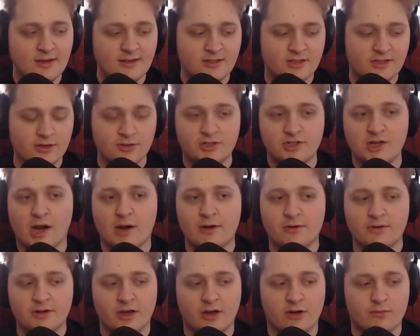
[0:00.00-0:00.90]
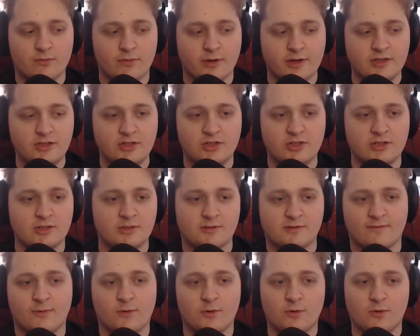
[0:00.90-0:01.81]
So Sharon arranges
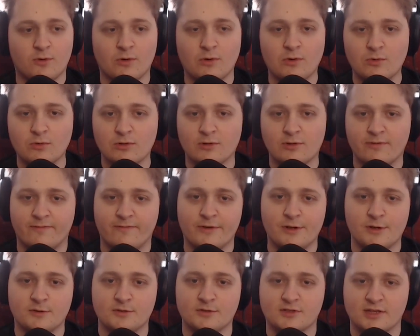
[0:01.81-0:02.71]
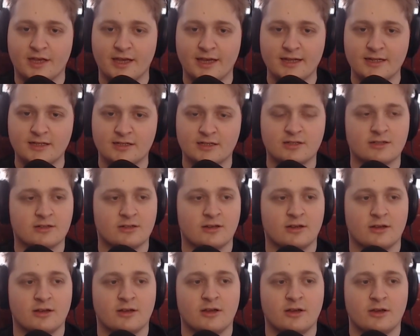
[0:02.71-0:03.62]
for all of Phil's kids
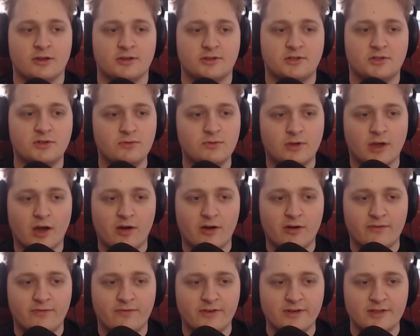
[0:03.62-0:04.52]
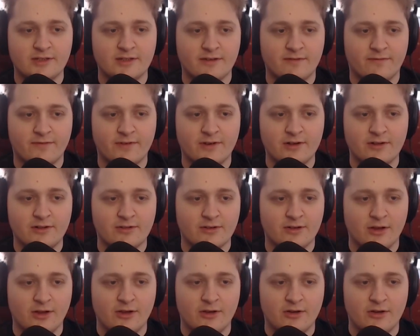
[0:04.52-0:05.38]
to go and visit Phil,